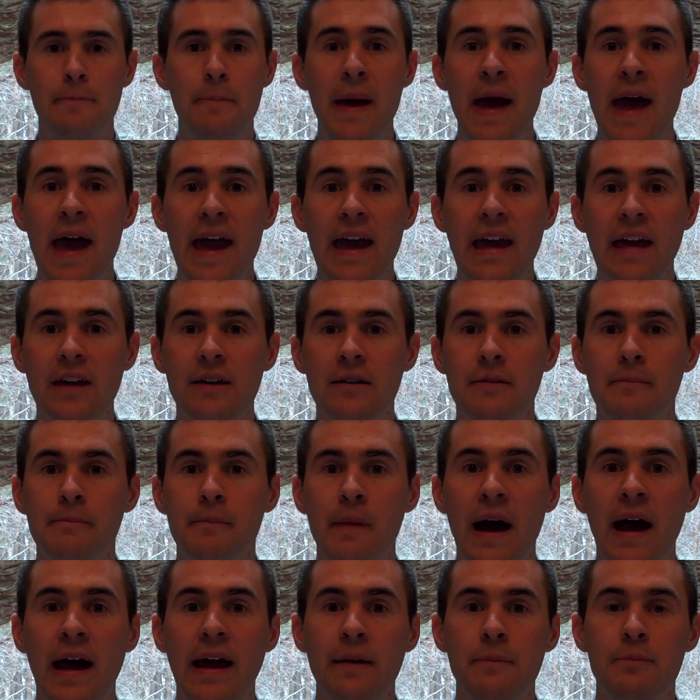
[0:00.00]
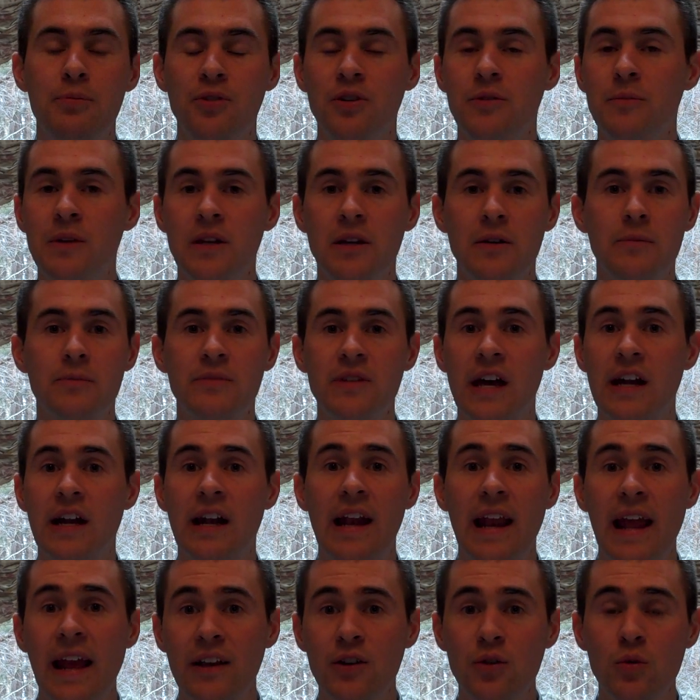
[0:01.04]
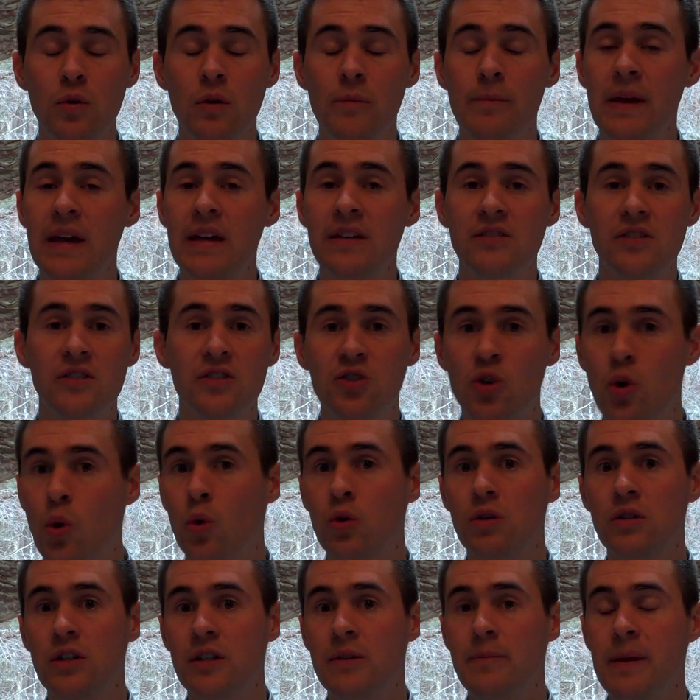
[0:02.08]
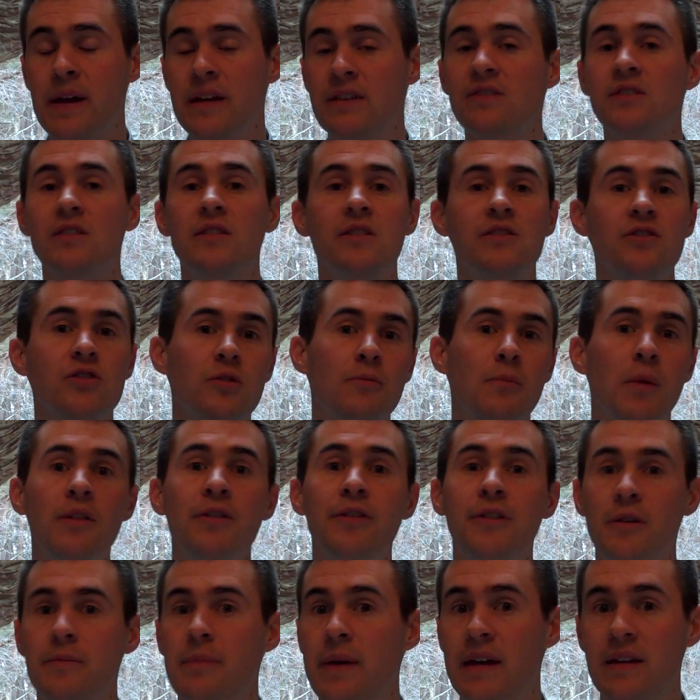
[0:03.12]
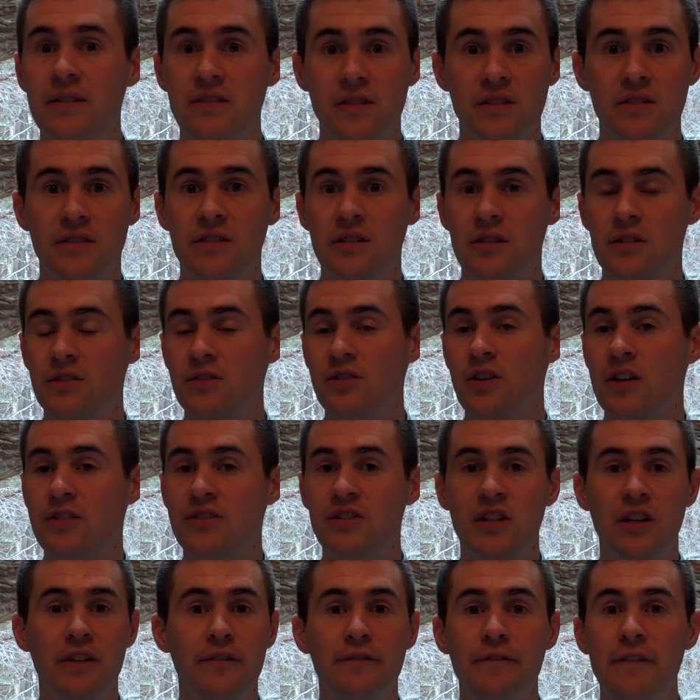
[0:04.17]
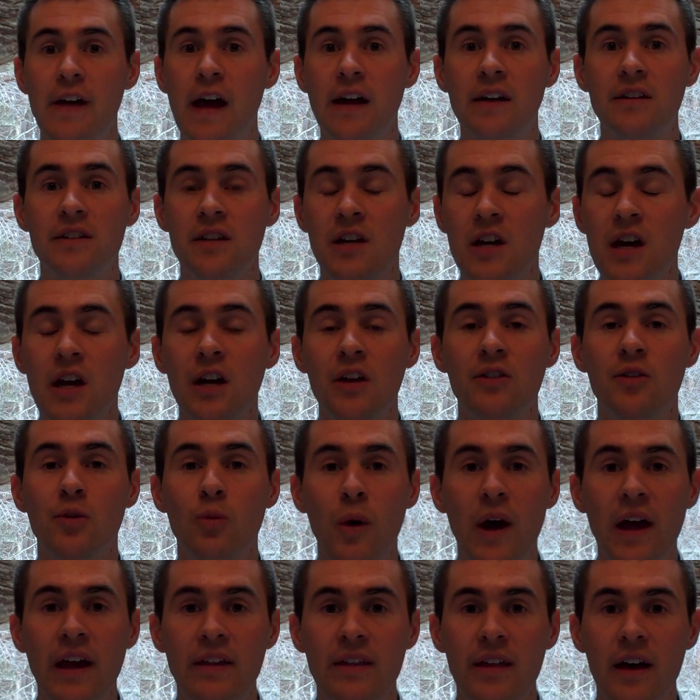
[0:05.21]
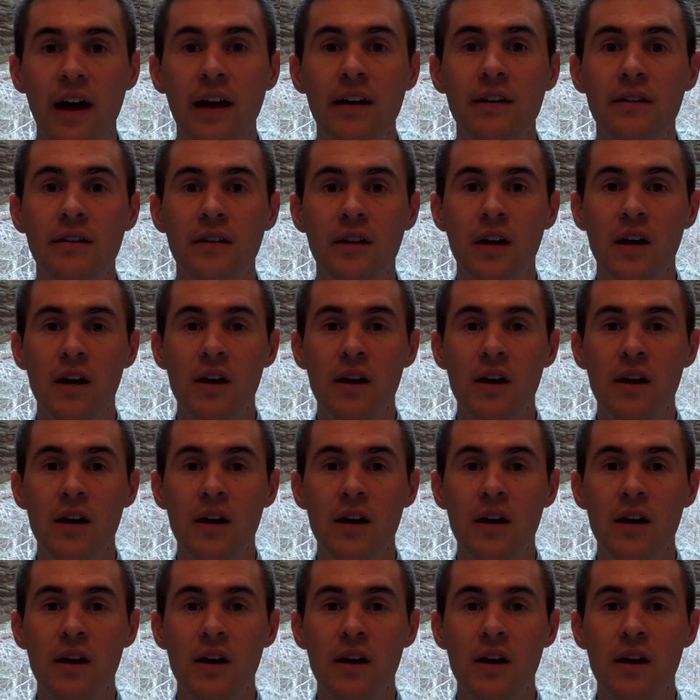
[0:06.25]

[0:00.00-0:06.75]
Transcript: pay my premiums on an annual basis, quarterly basis, or monthly basis? And does it affect the way that,